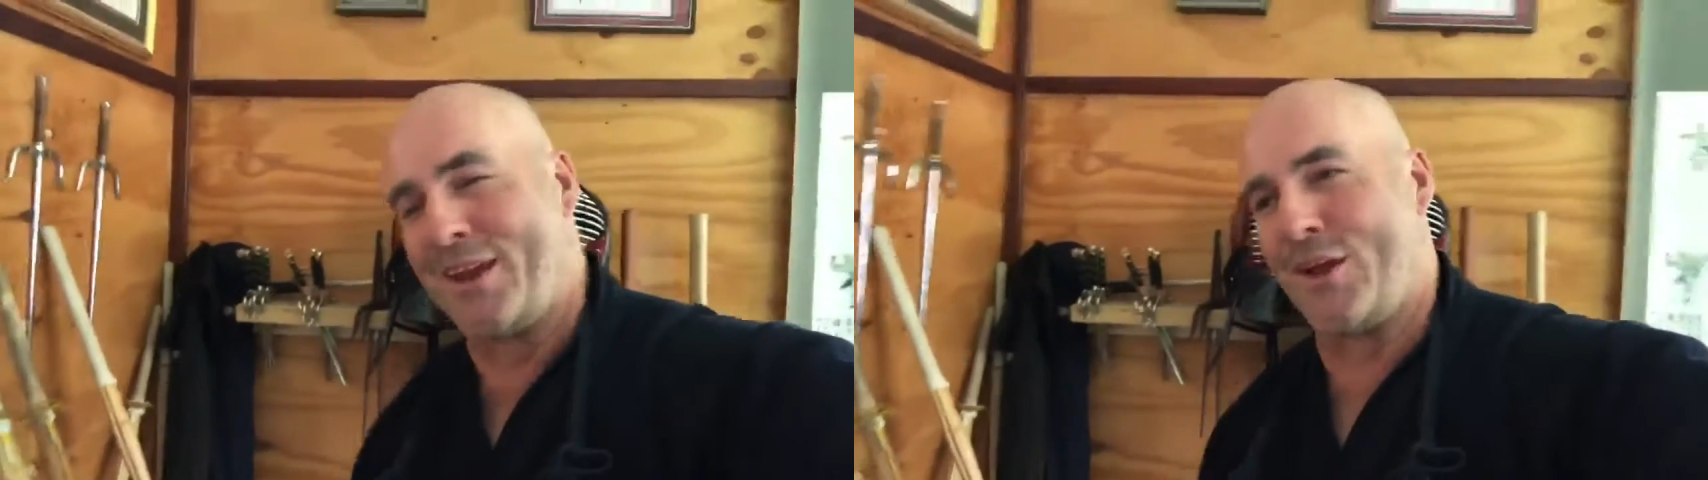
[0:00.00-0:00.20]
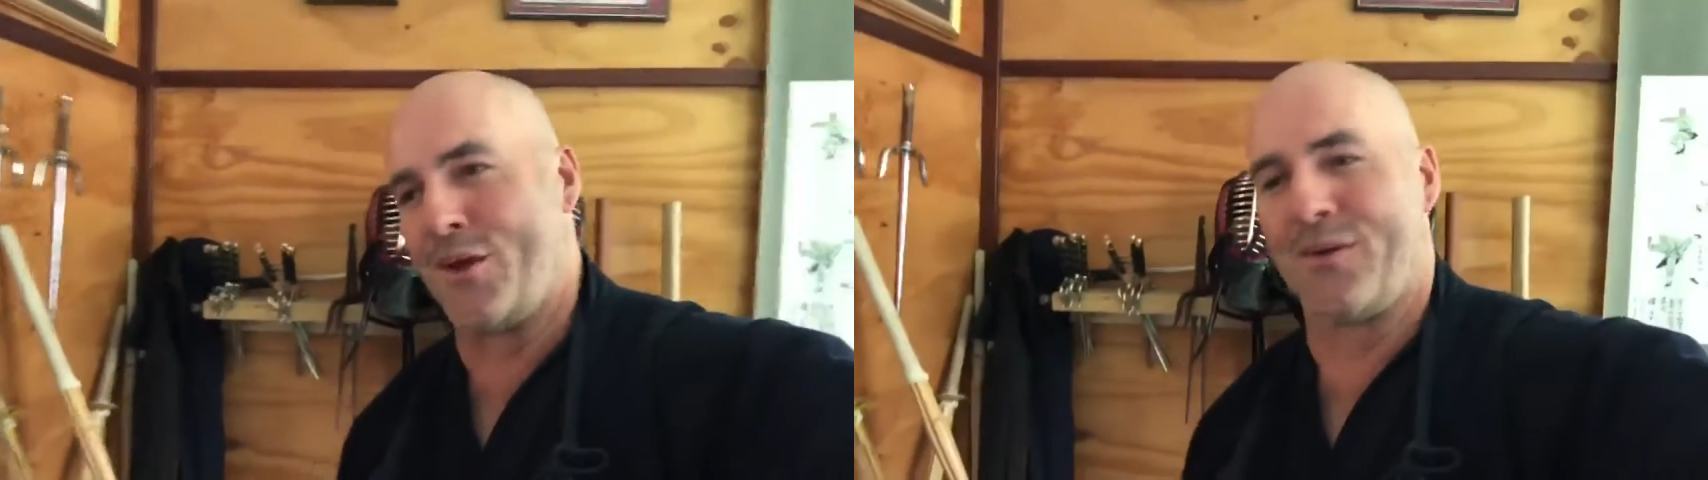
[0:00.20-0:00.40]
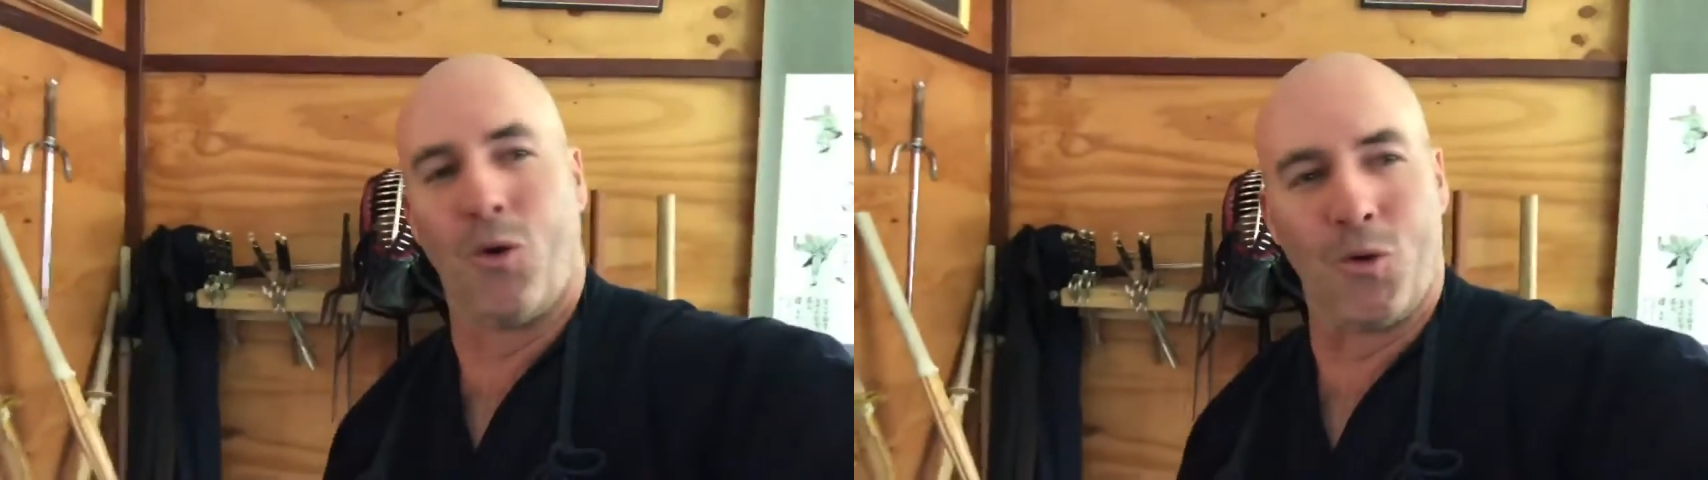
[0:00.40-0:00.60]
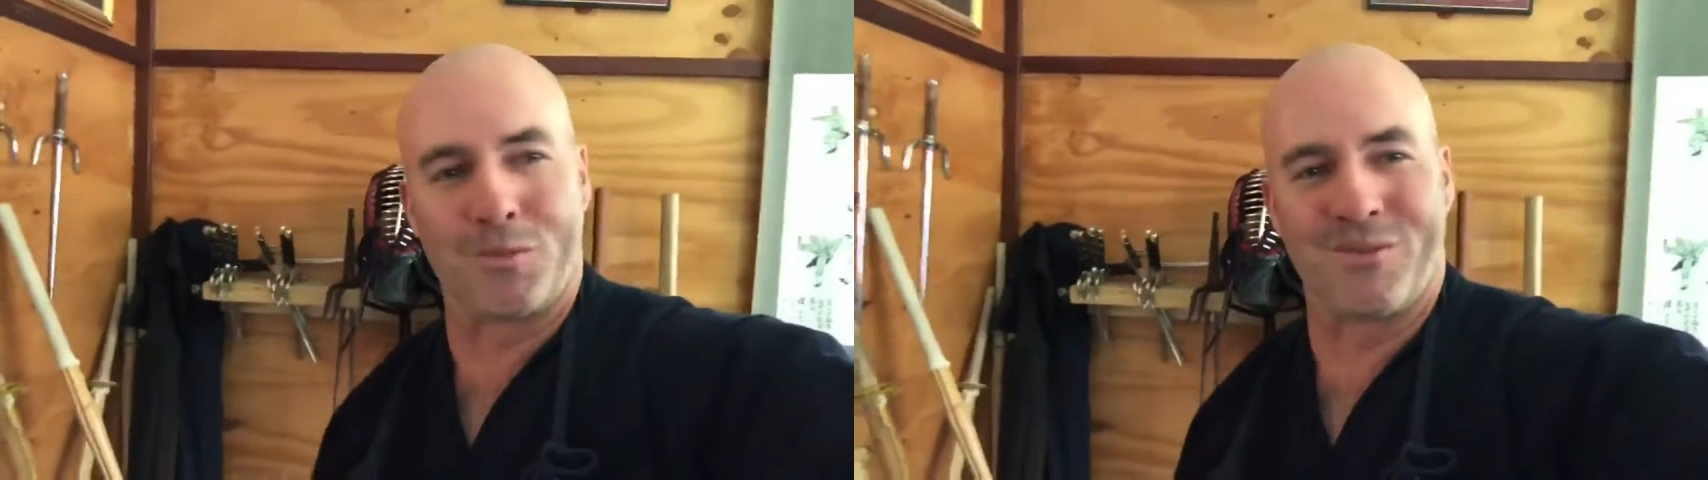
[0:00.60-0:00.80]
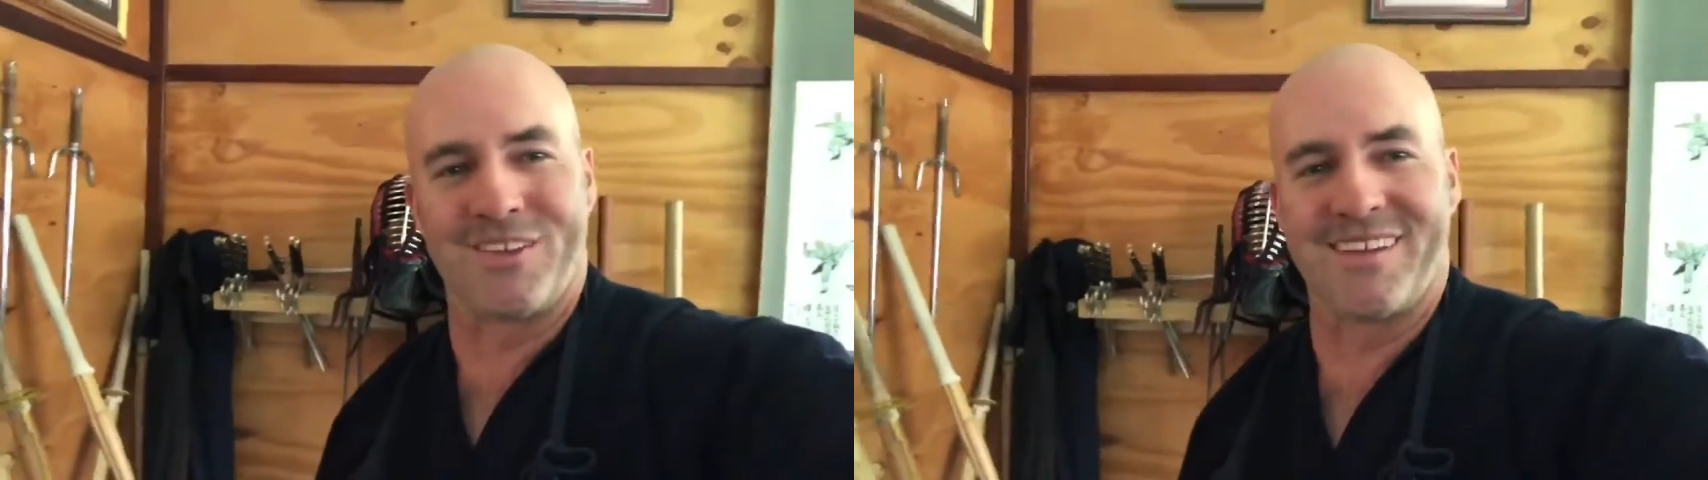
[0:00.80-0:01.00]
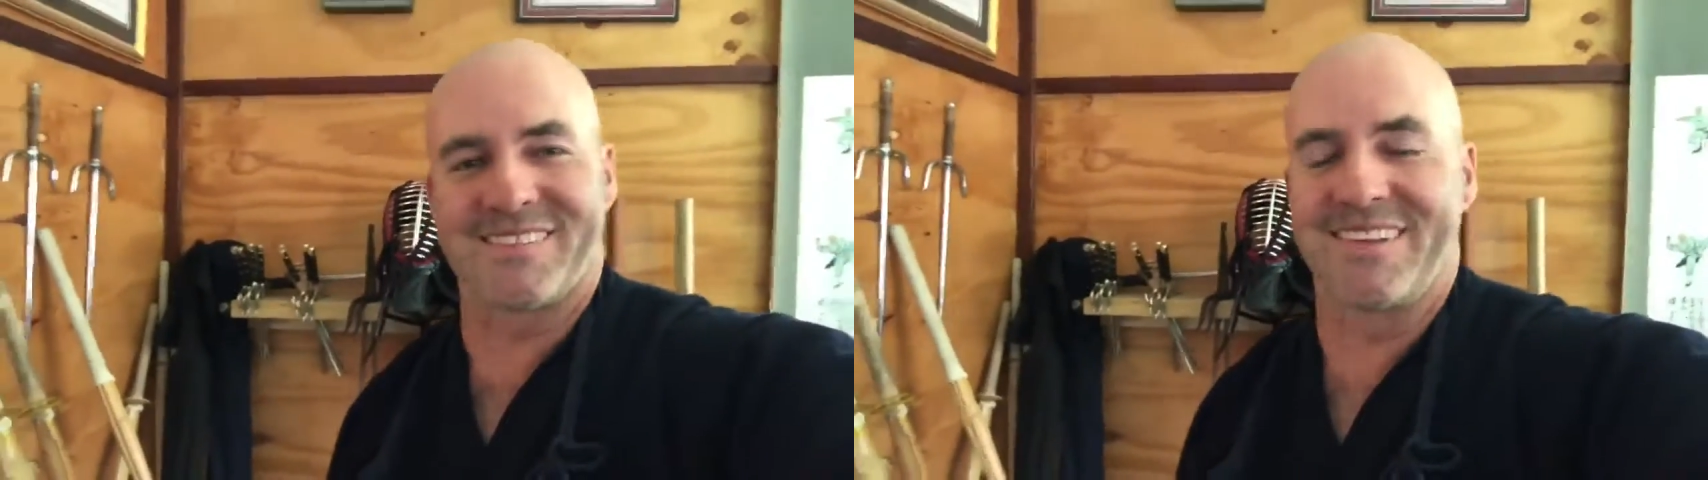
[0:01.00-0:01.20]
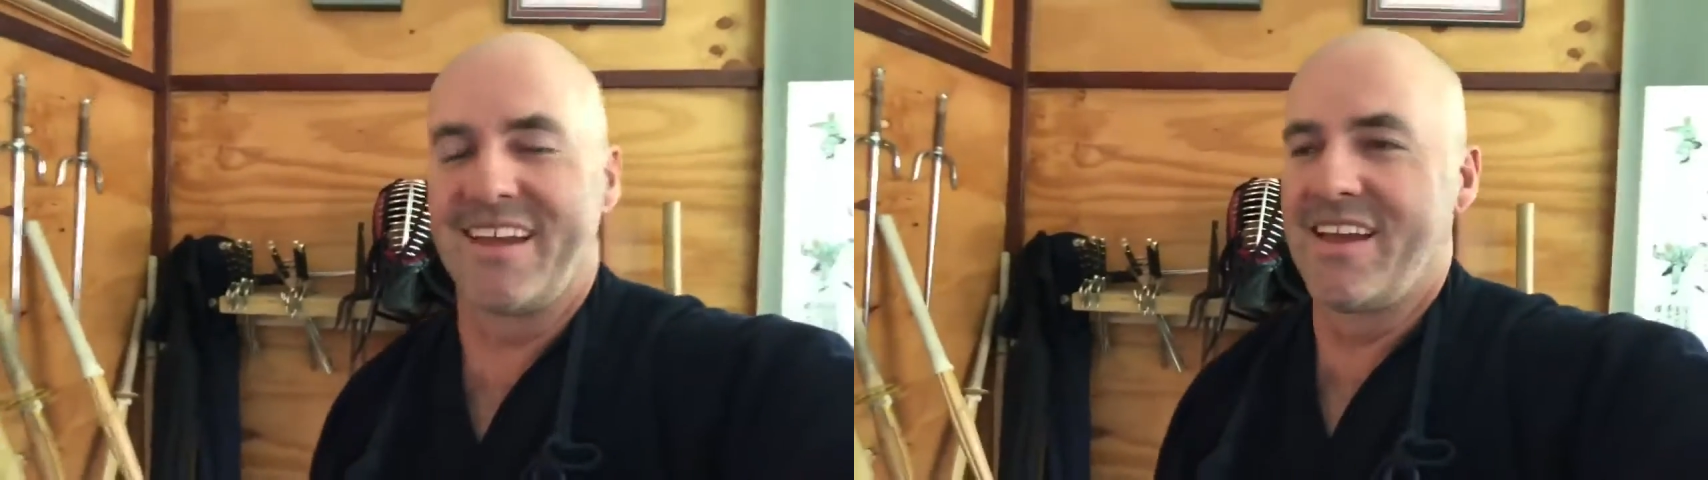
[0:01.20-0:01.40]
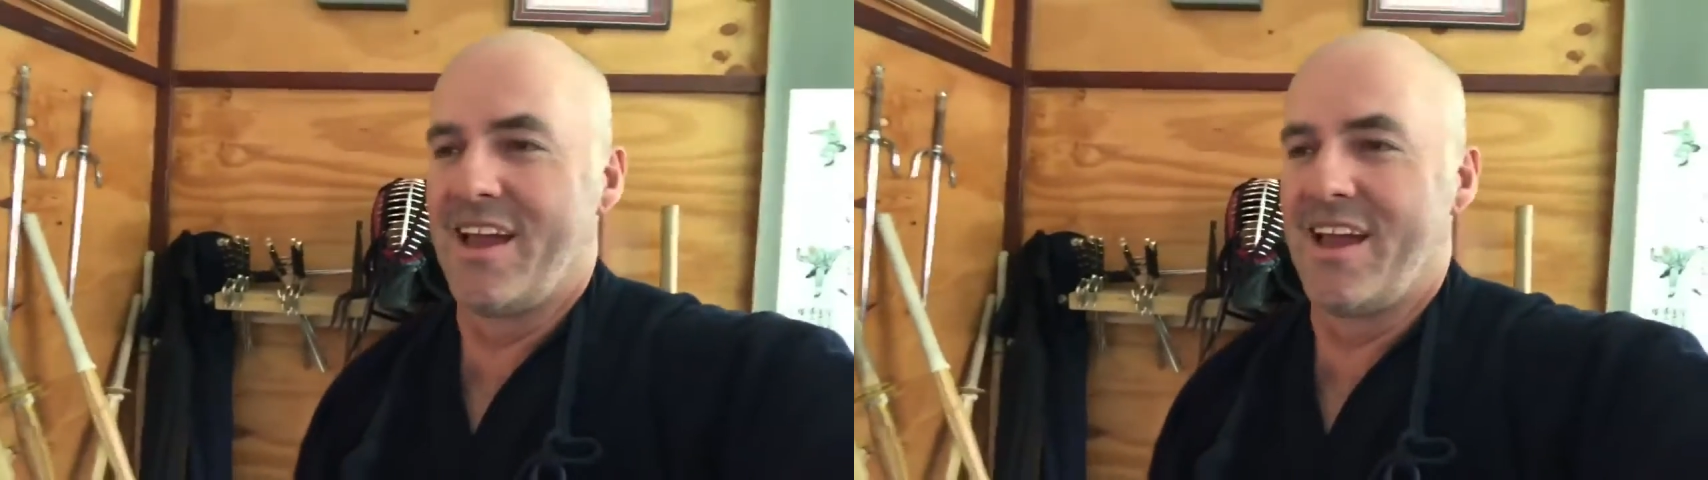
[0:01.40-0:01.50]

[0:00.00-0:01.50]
kendo, awesome session.